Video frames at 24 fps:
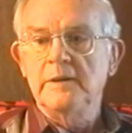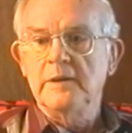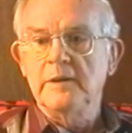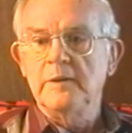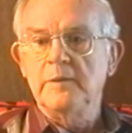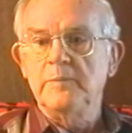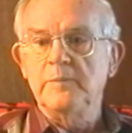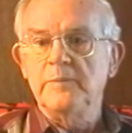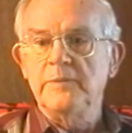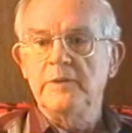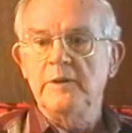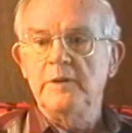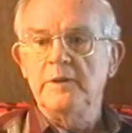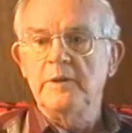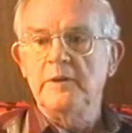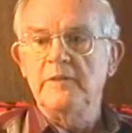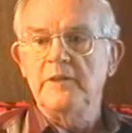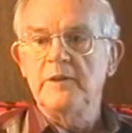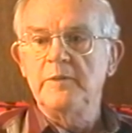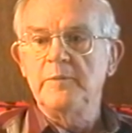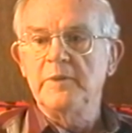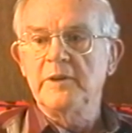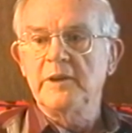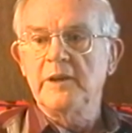and,
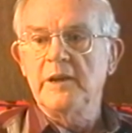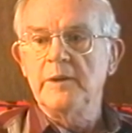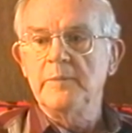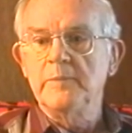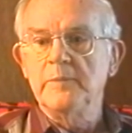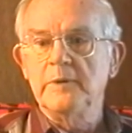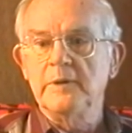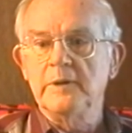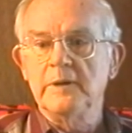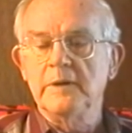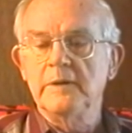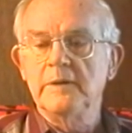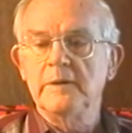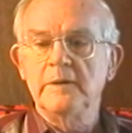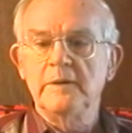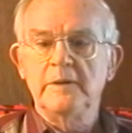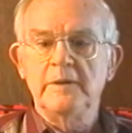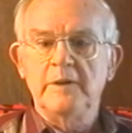and then became uh,